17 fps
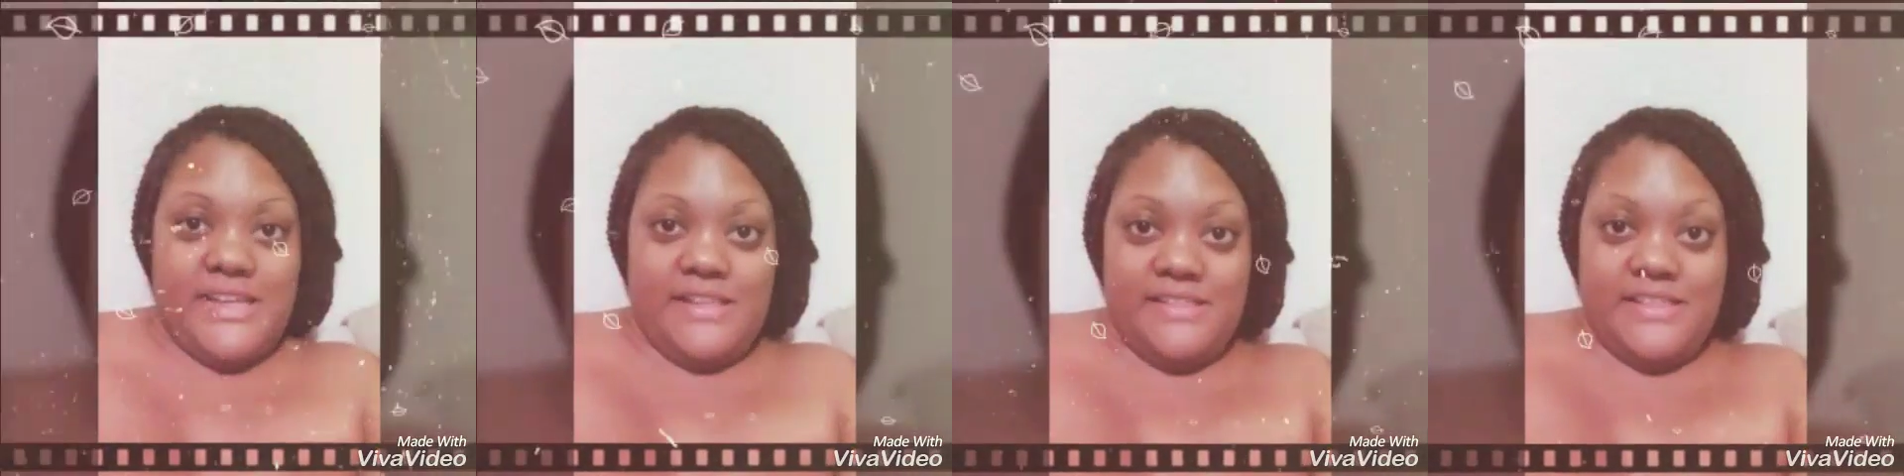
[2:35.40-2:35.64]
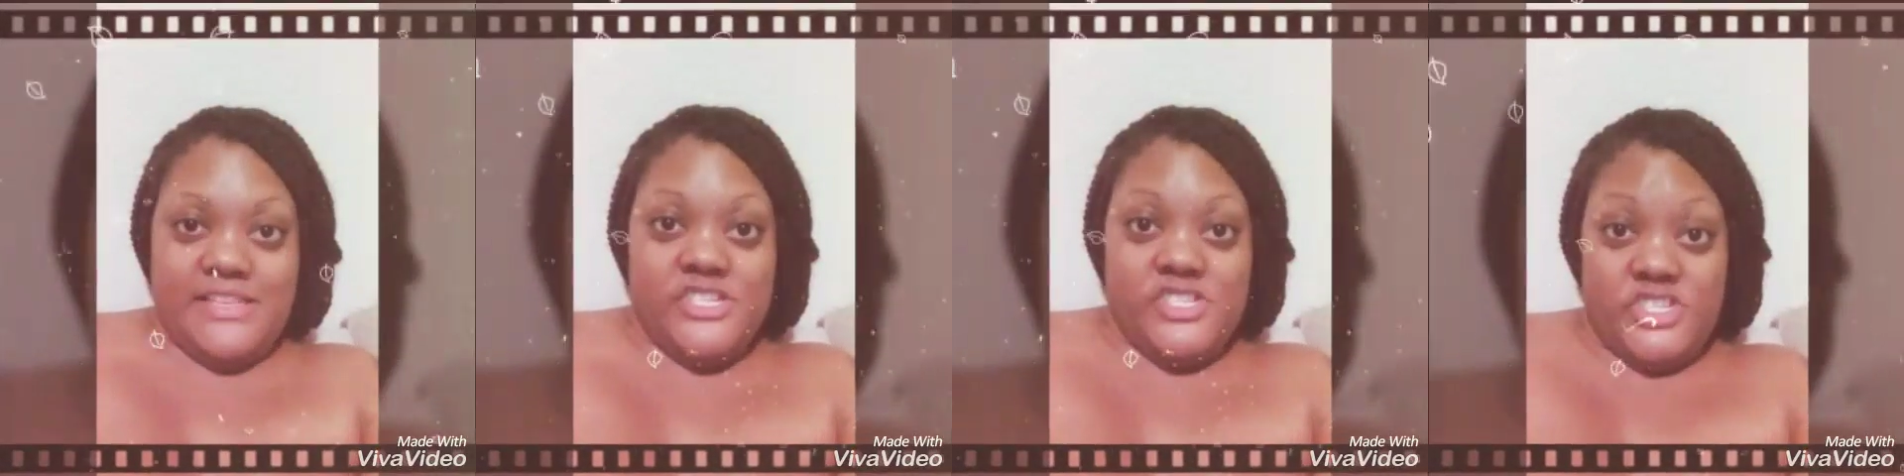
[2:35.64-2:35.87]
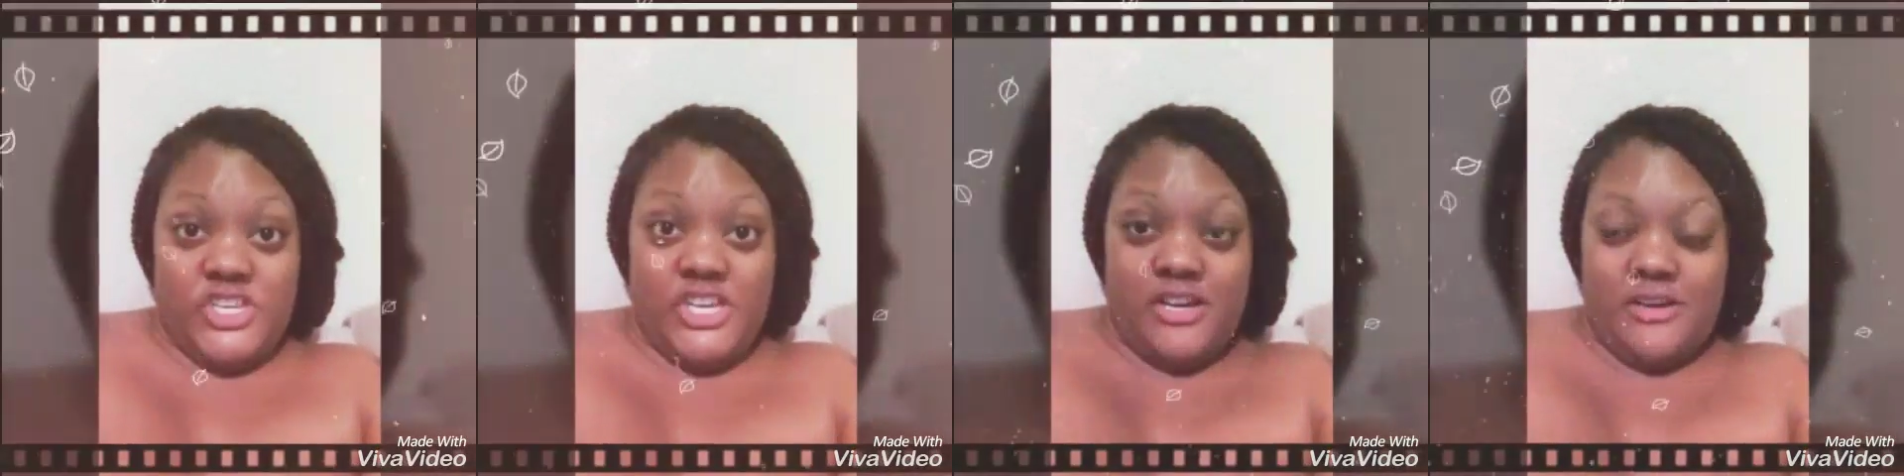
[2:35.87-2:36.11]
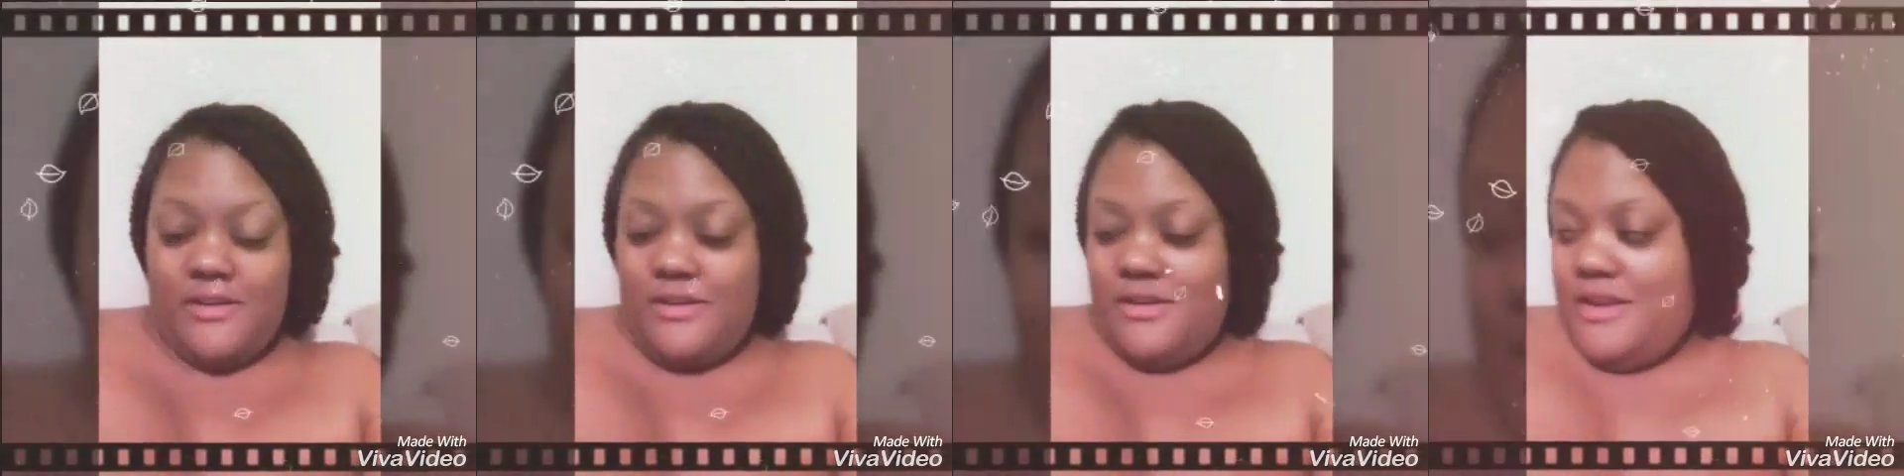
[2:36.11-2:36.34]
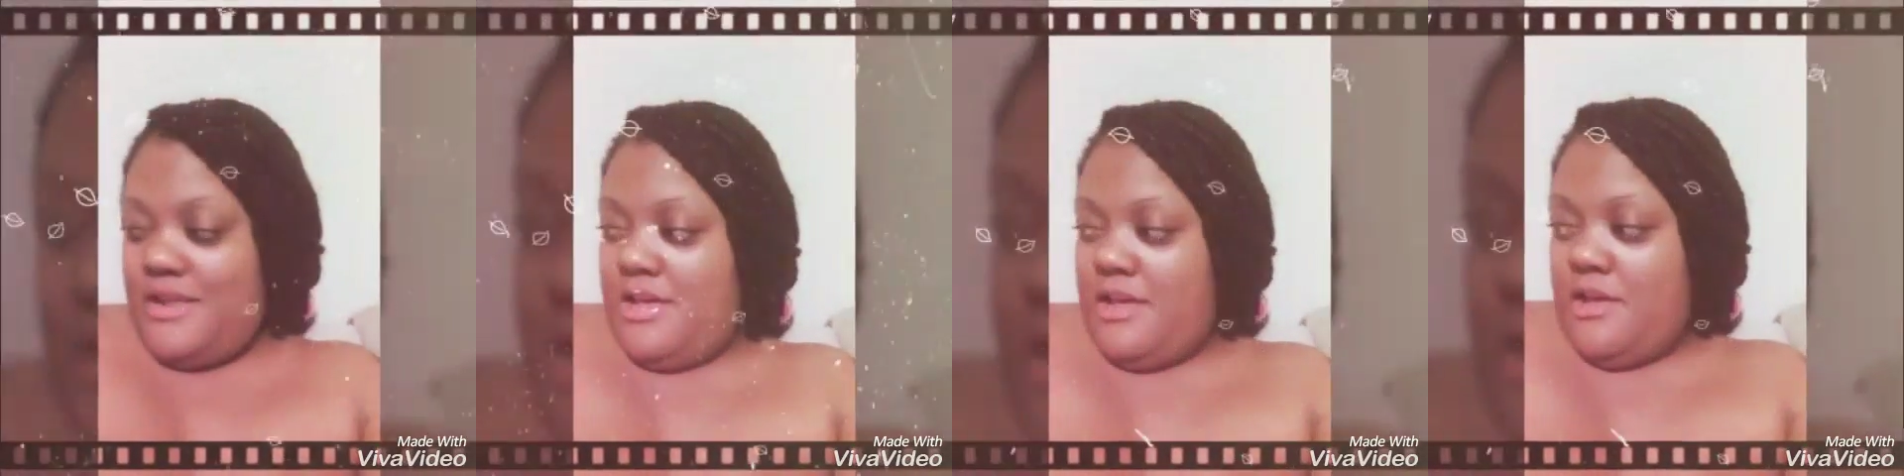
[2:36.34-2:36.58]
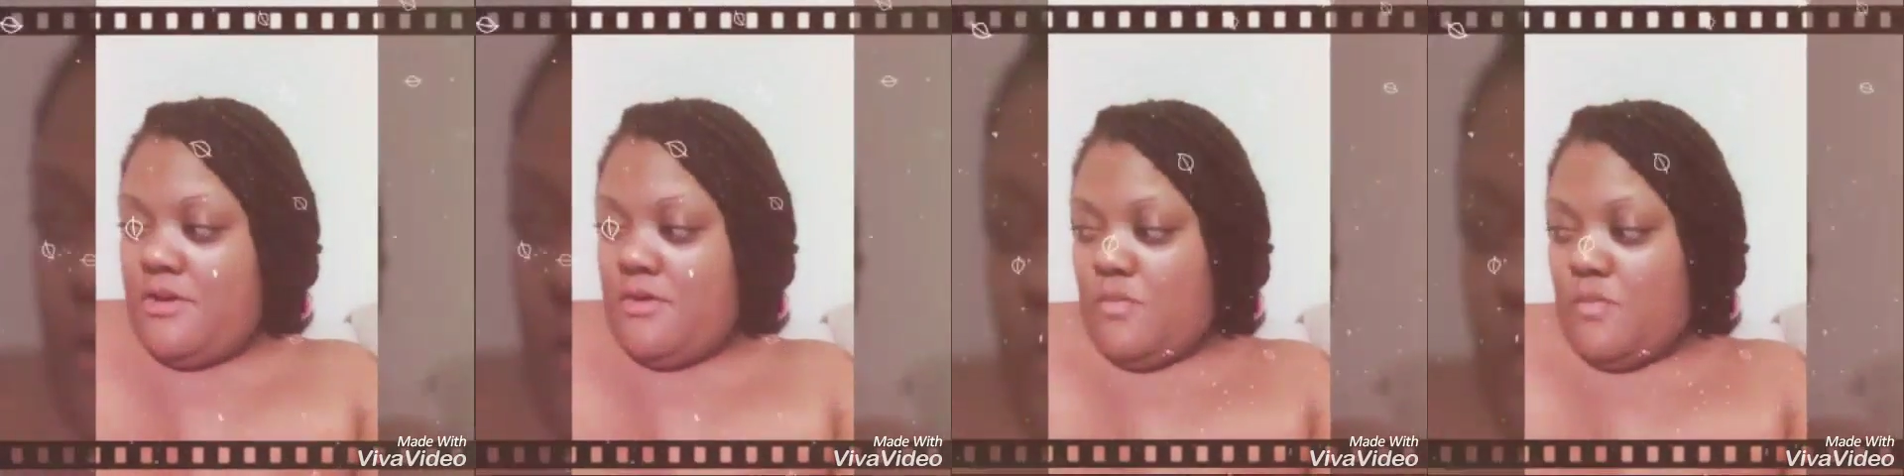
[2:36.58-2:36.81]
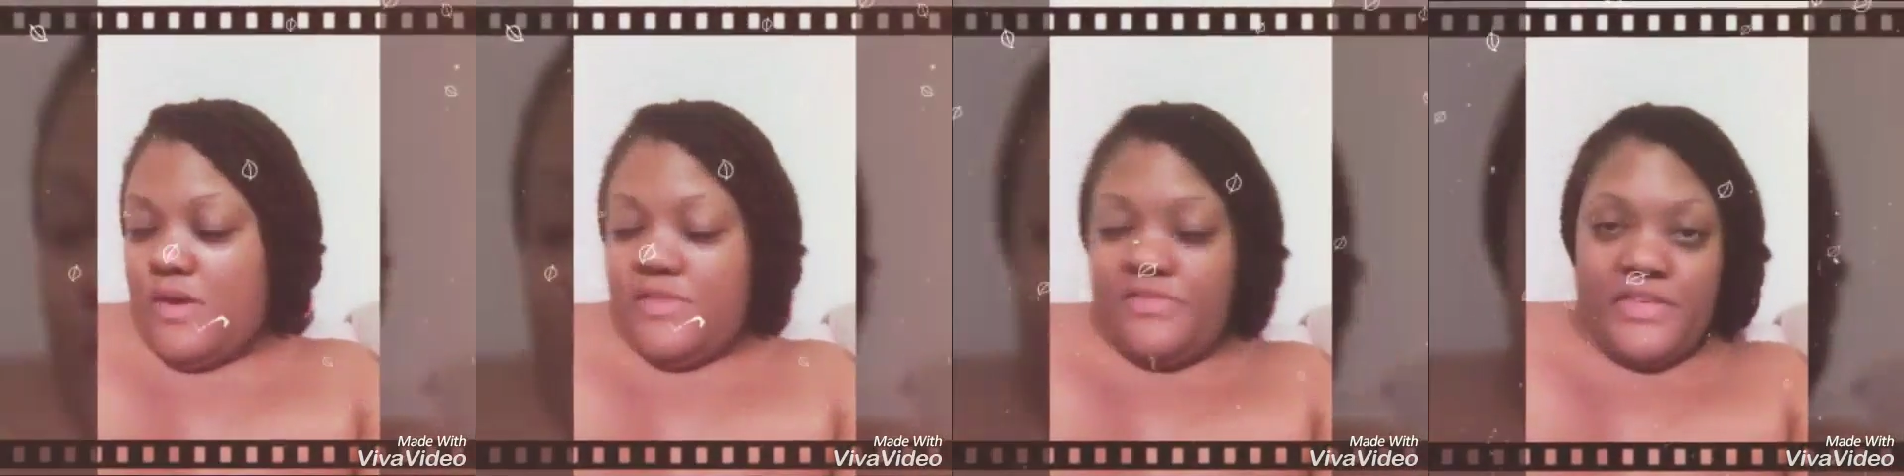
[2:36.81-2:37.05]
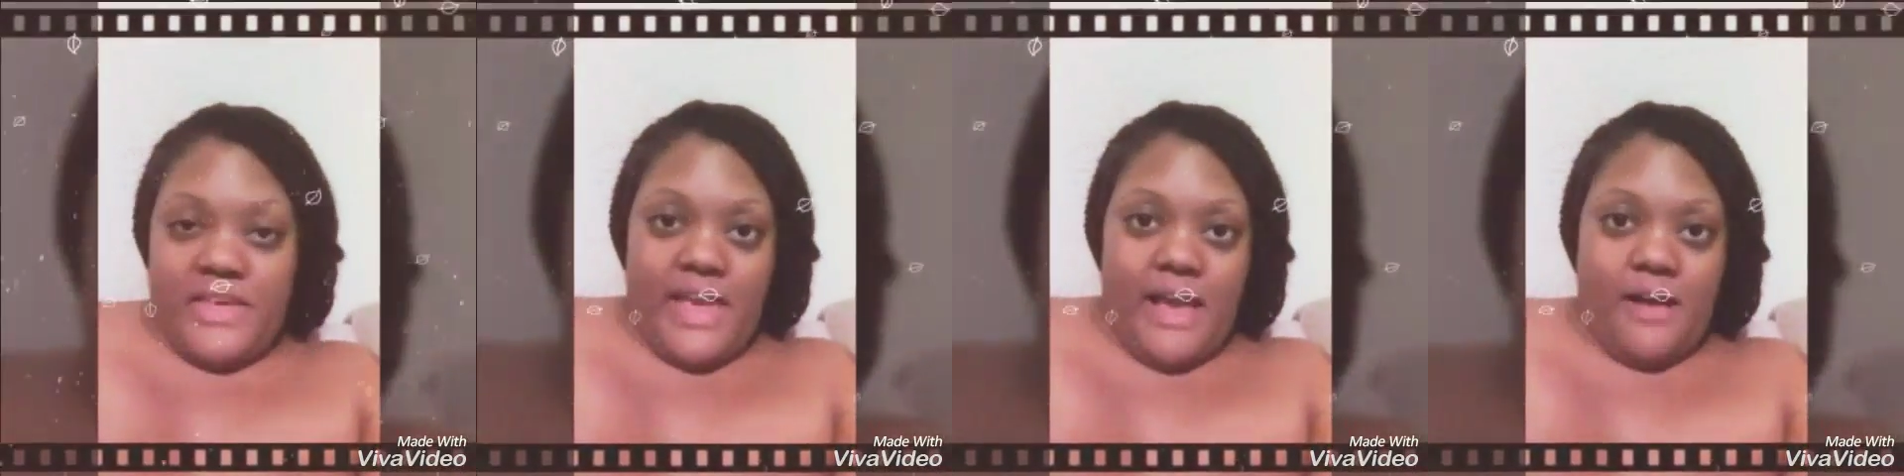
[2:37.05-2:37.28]
to end this year
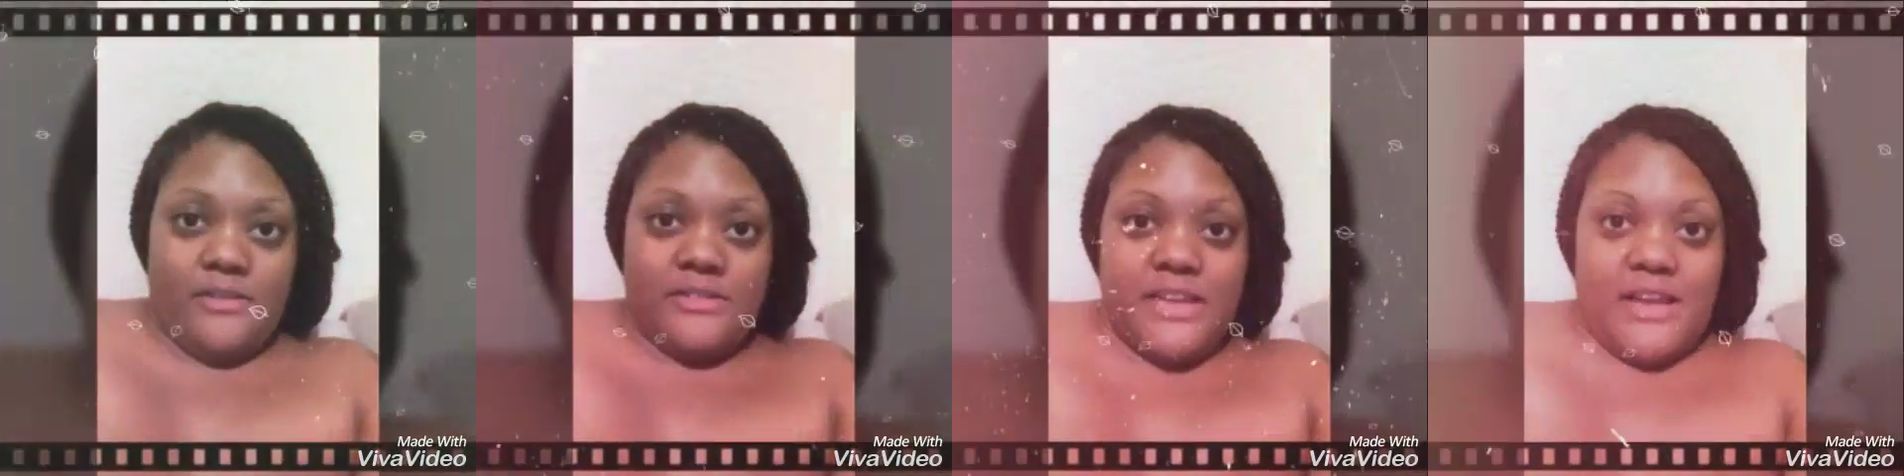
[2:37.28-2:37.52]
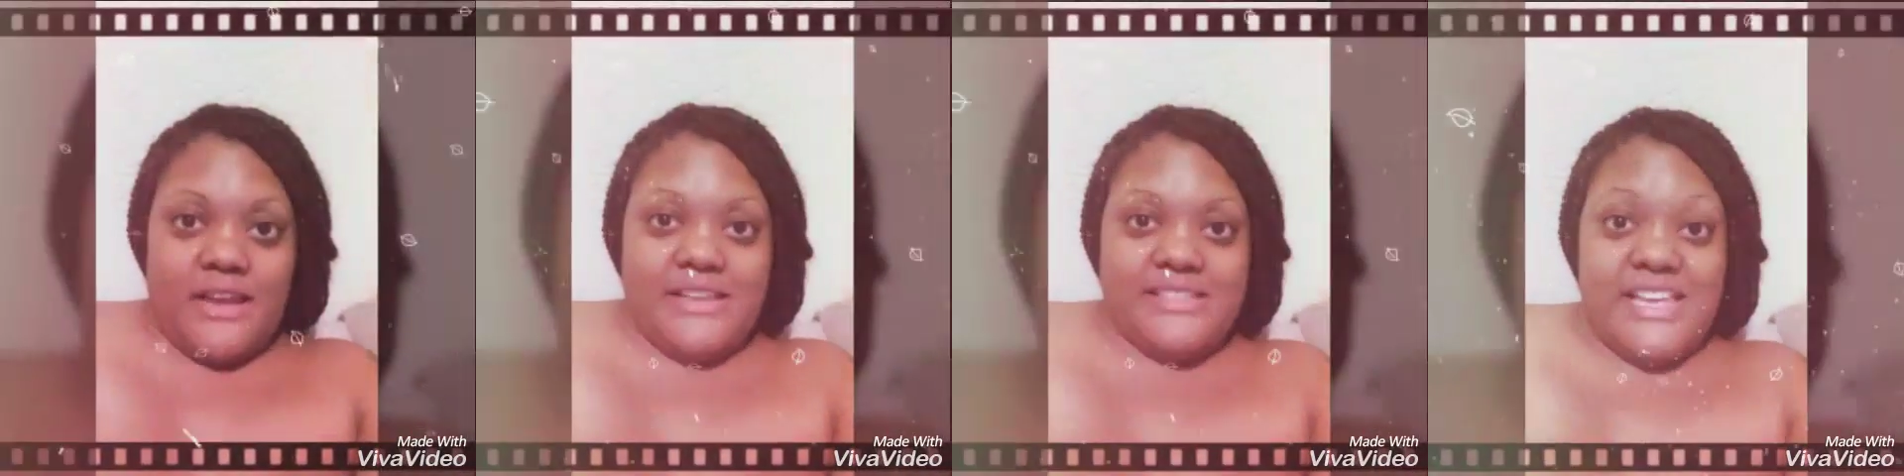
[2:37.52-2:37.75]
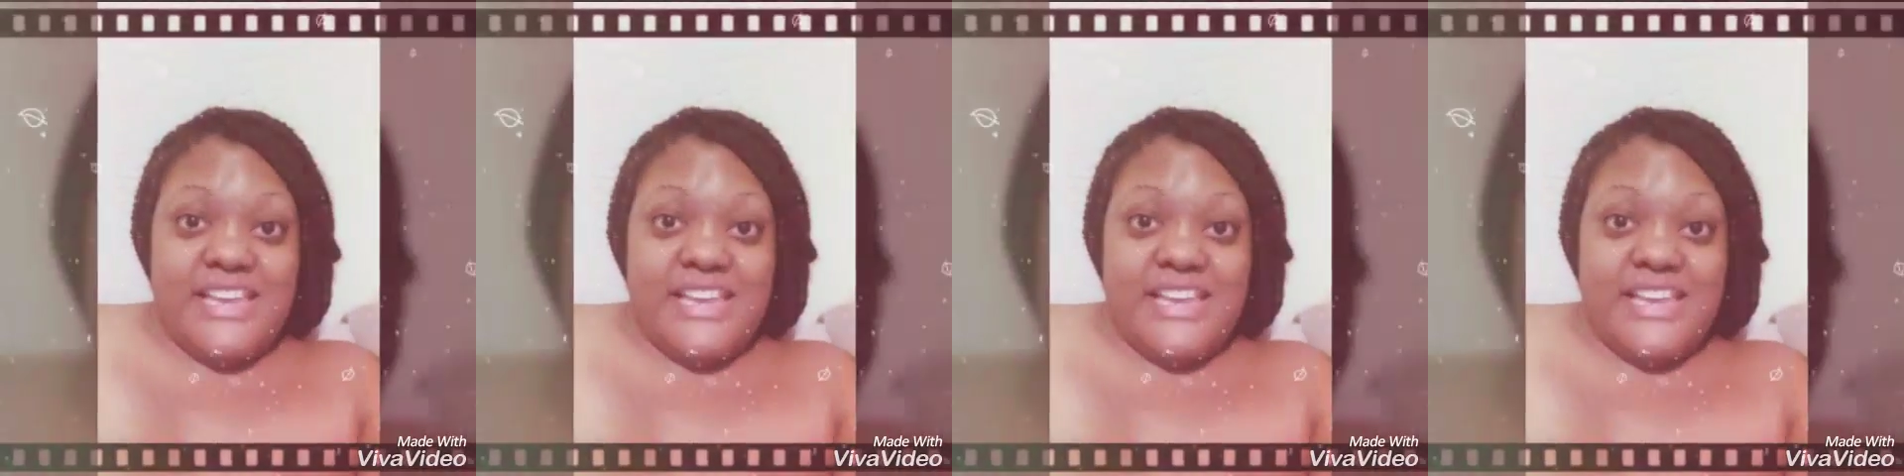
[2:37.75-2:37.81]
with the countdown